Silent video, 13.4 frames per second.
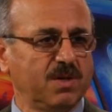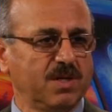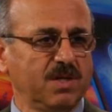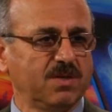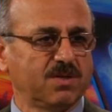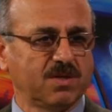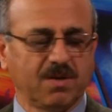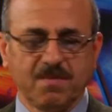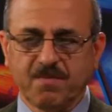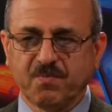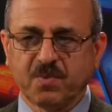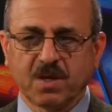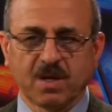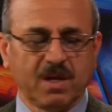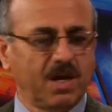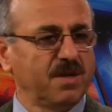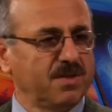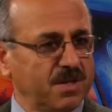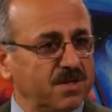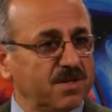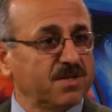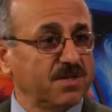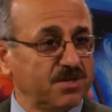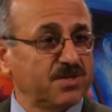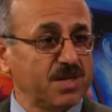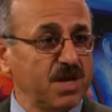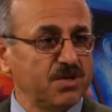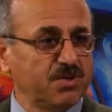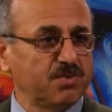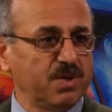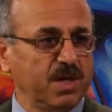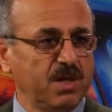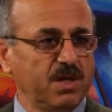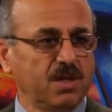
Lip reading: he's a 13th century